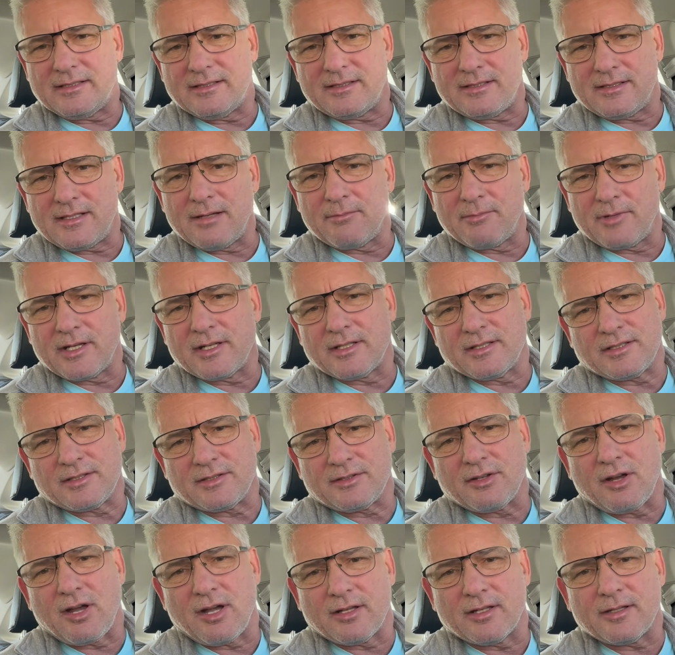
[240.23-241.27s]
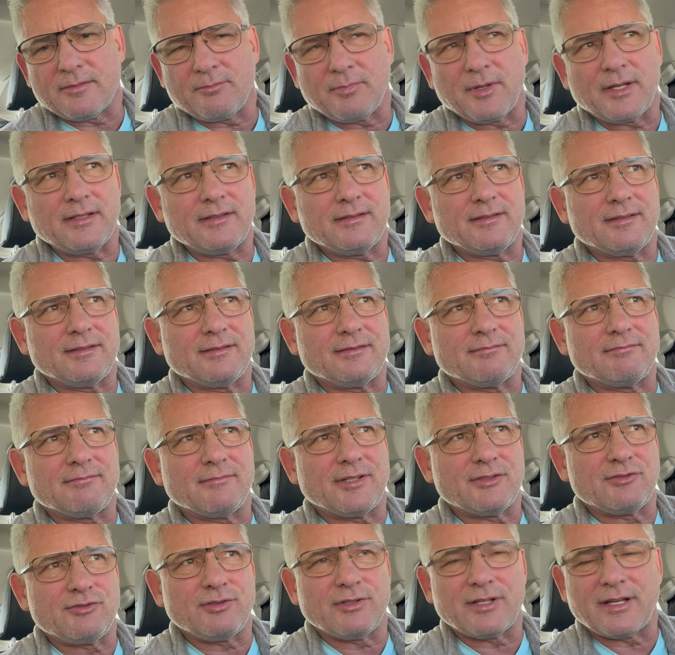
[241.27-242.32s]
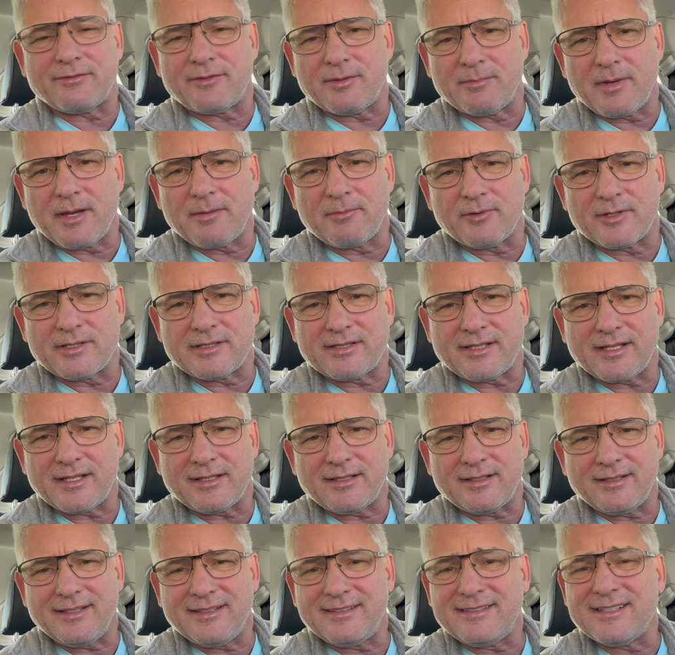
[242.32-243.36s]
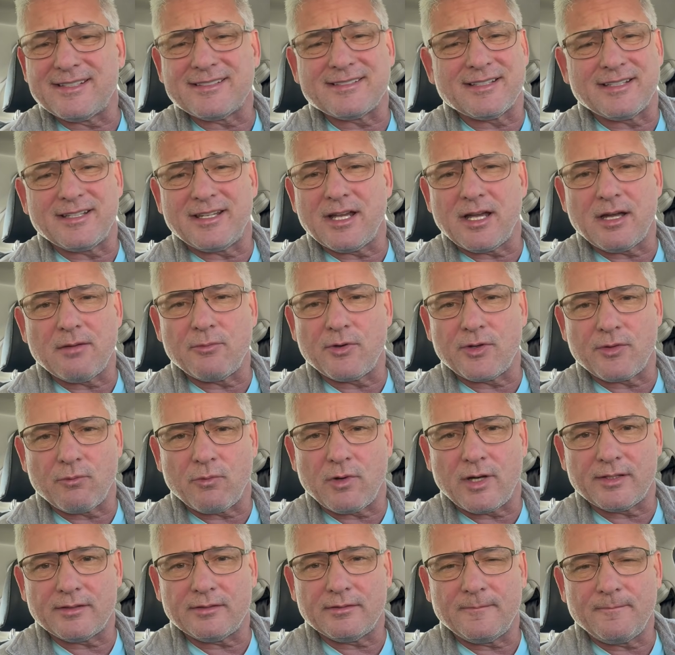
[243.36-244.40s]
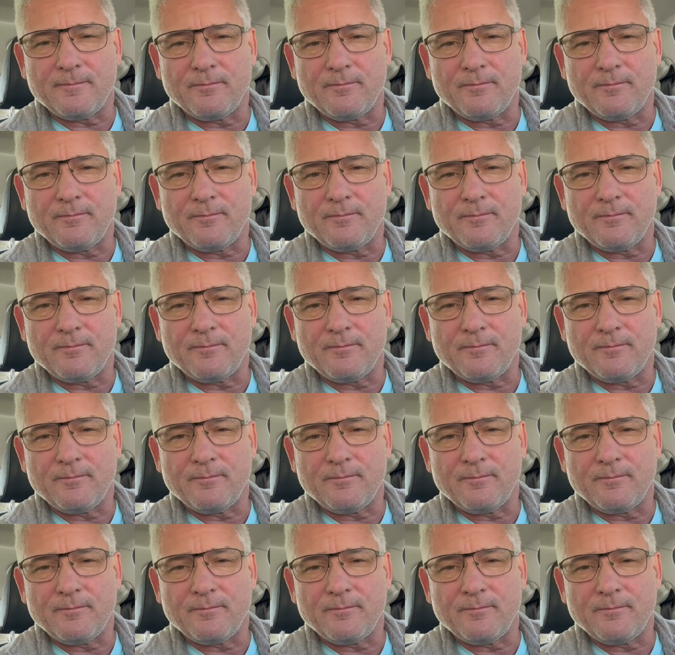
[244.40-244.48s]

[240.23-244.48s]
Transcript: I'm going to install it, but I should have the memory stick. It doesn't come with one.